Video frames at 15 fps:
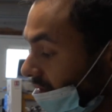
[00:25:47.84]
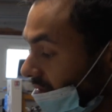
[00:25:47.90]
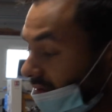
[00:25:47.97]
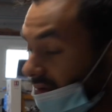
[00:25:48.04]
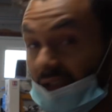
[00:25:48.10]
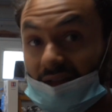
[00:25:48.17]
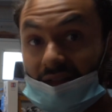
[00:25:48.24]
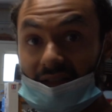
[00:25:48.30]
do you
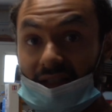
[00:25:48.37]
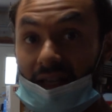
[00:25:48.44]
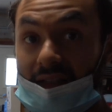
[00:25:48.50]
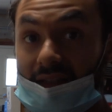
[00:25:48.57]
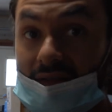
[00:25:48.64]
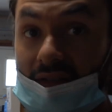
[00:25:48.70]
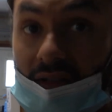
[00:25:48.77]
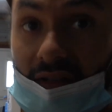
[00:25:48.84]
take the
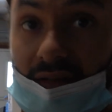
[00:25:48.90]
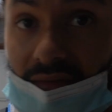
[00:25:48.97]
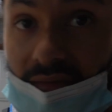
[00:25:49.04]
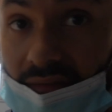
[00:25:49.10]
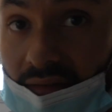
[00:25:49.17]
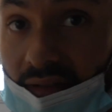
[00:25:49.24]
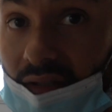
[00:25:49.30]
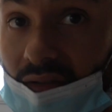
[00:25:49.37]
tags
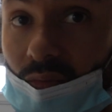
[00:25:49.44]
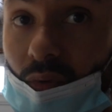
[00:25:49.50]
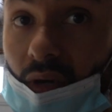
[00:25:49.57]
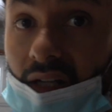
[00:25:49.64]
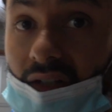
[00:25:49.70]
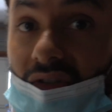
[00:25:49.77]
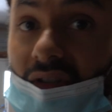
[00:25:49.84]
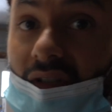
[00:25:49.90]
off and
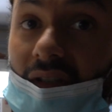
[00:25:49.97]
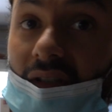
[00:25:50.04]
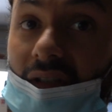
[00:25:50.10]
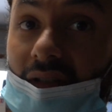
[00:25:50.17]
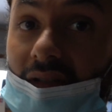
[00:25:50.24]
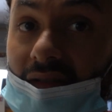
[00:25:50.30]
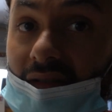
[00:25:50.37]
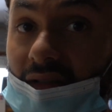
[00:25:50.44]
wash it
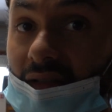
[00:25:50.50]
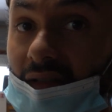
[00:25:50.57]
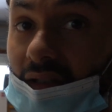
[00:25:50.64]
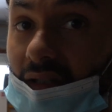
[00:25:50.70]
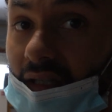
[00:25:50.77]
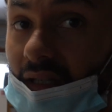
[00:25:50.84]
and see